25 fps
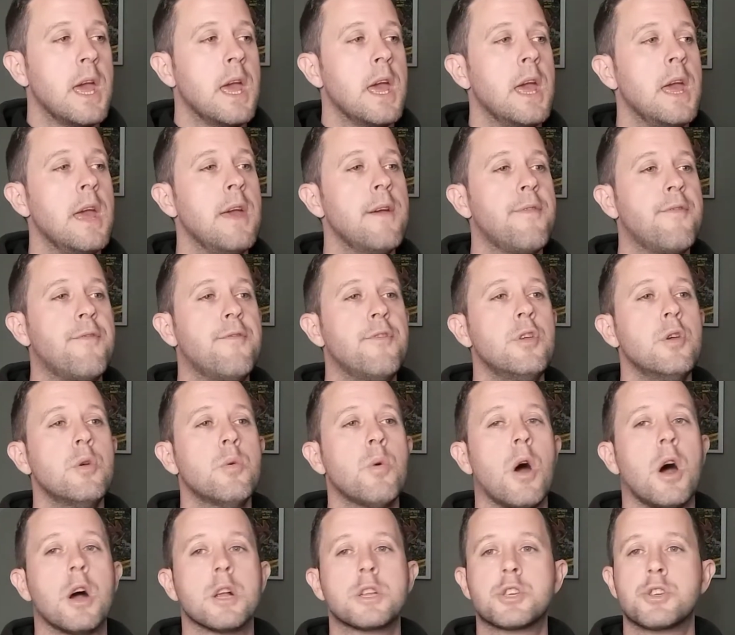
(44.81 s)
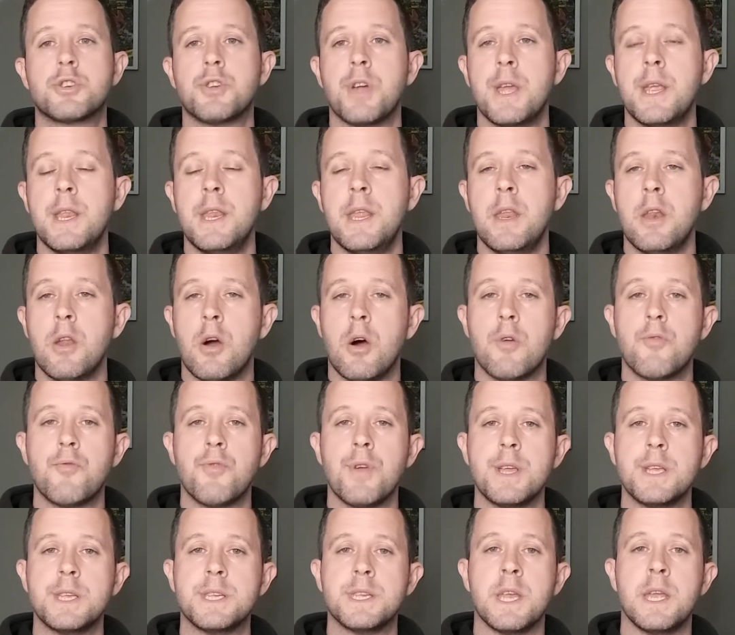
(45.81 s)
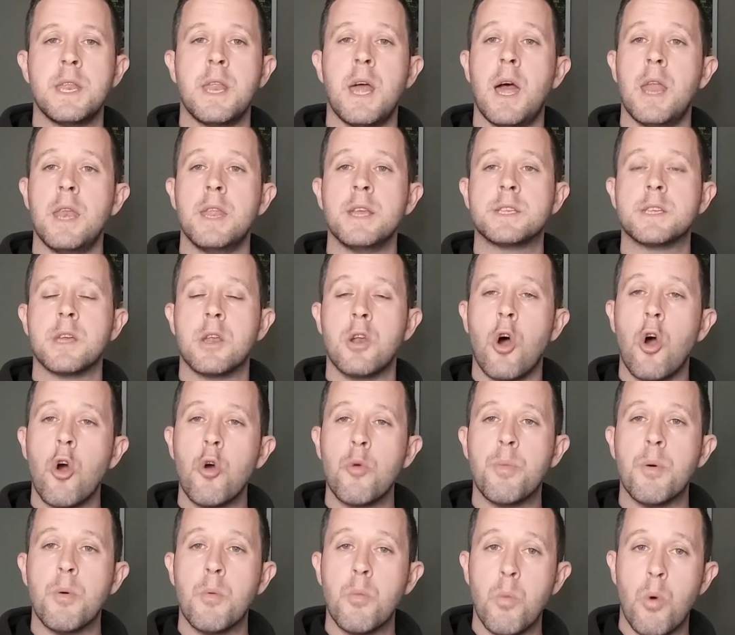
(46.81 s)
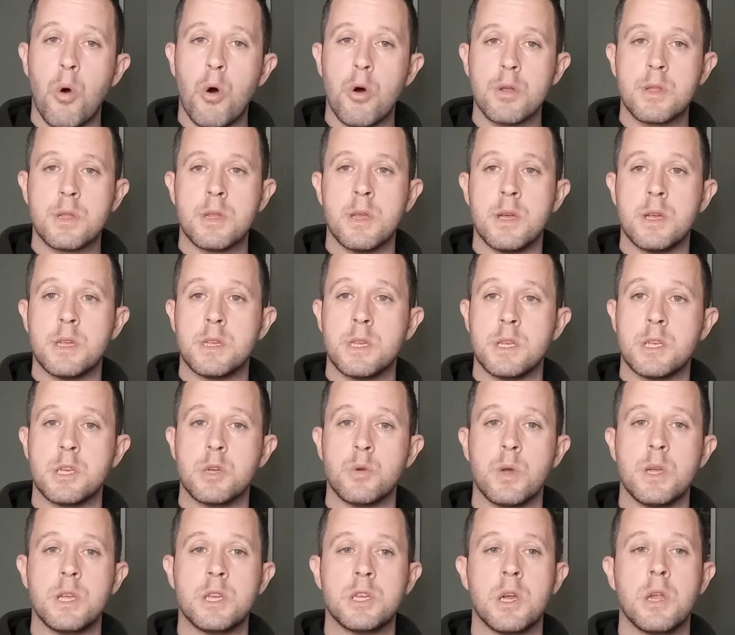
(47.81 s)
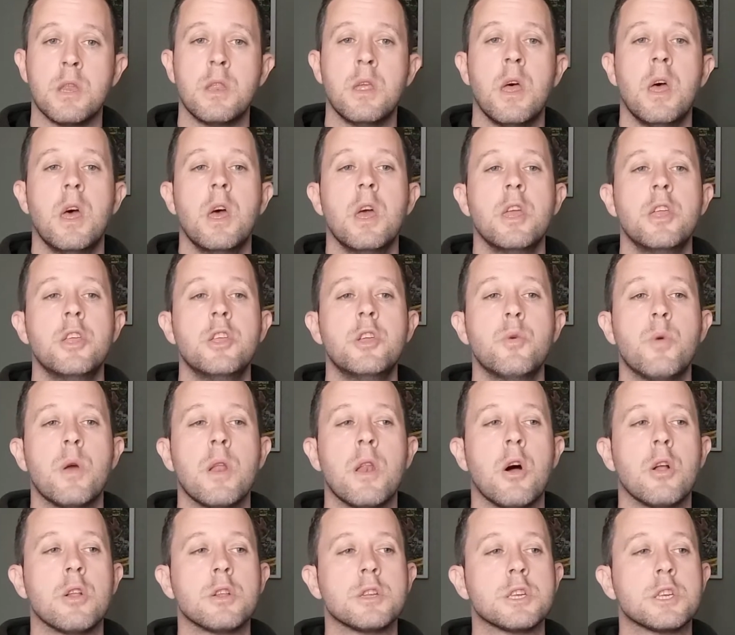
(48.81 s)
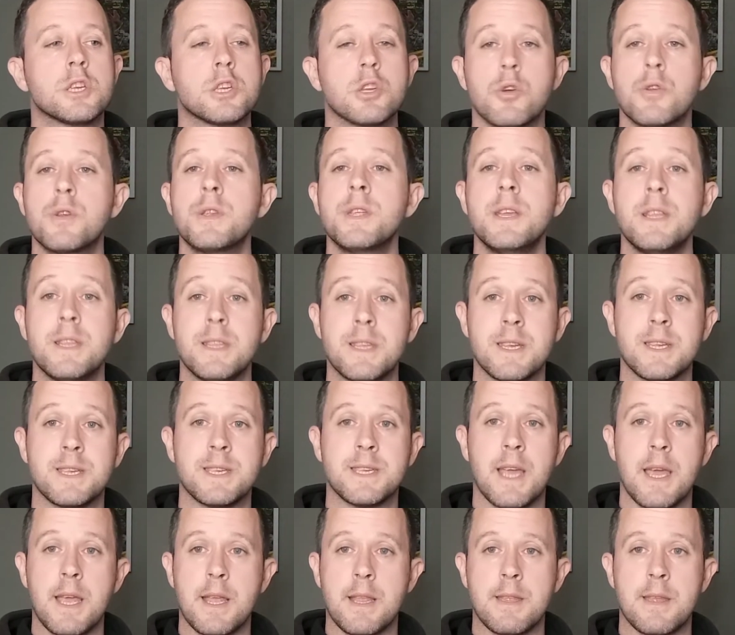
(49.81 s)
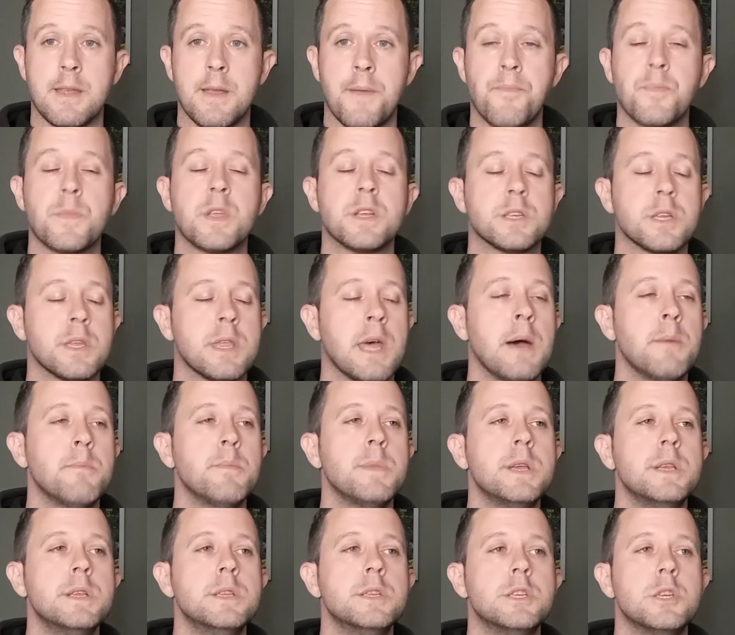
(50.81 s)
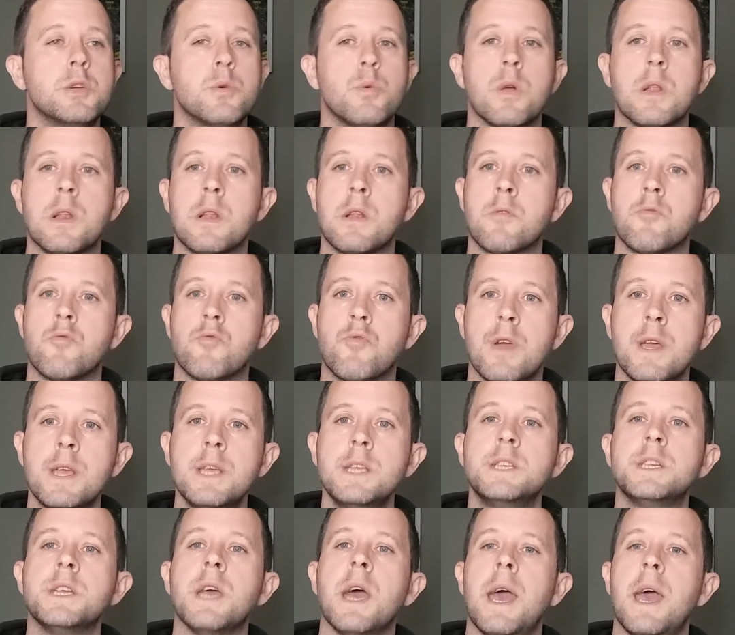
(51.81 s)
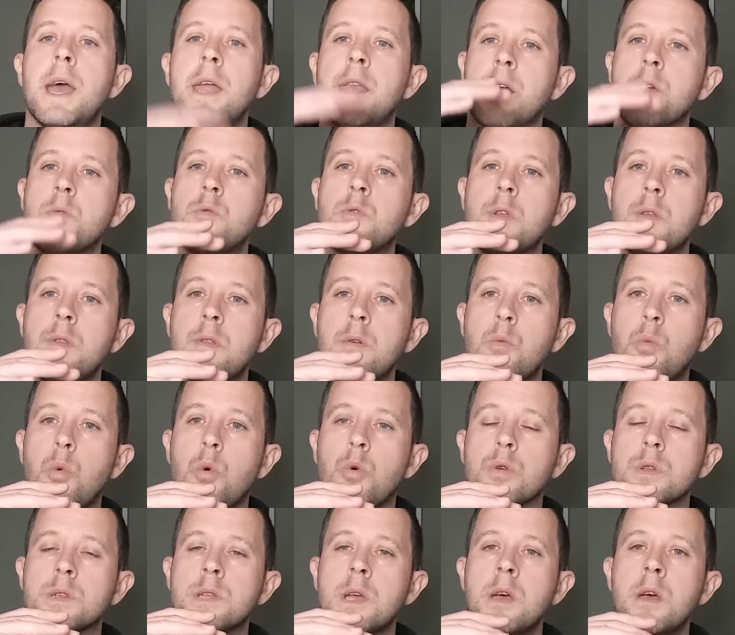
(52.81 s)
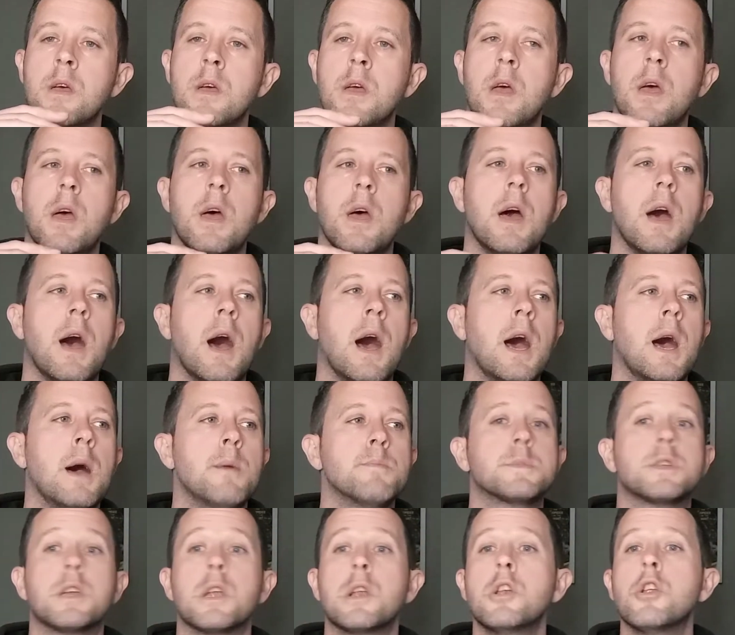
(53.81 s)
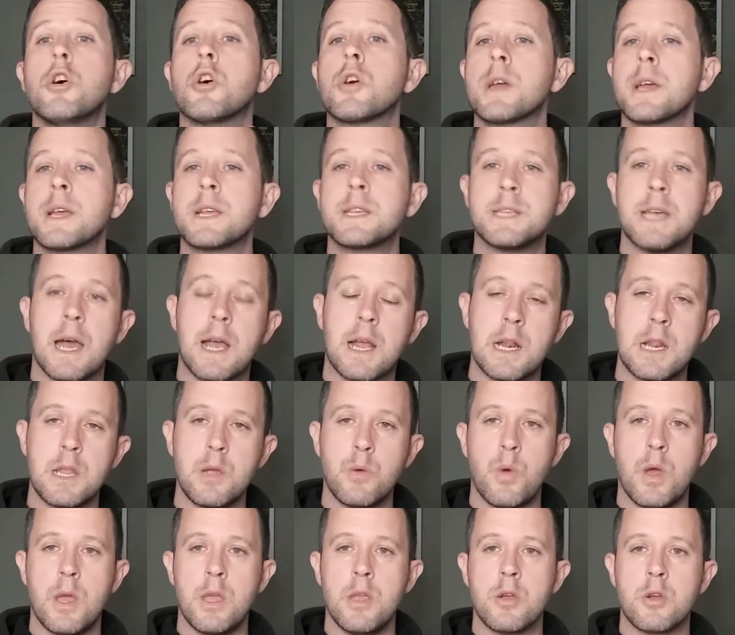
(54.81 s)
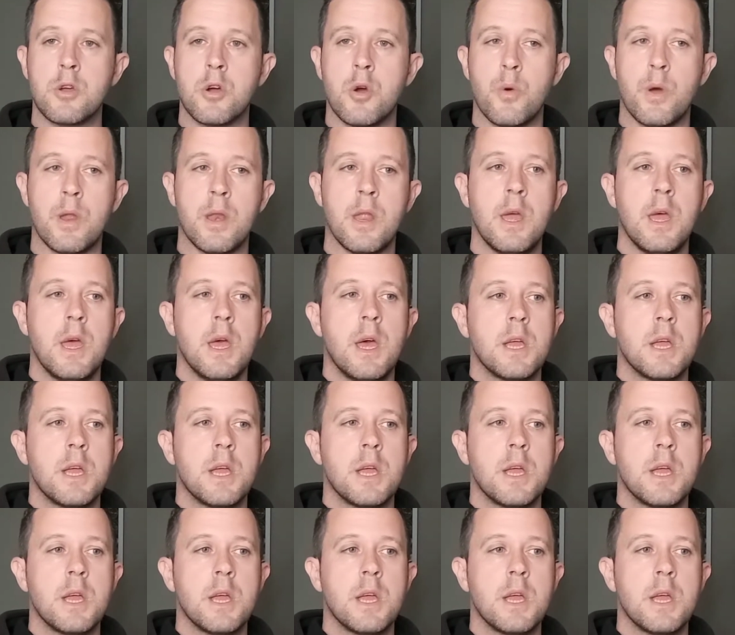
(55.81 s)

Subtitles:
If you are training or racing and it's an open water situation, you will also need to sight. So that means you will raise your head out of the water to look exactly where you're going.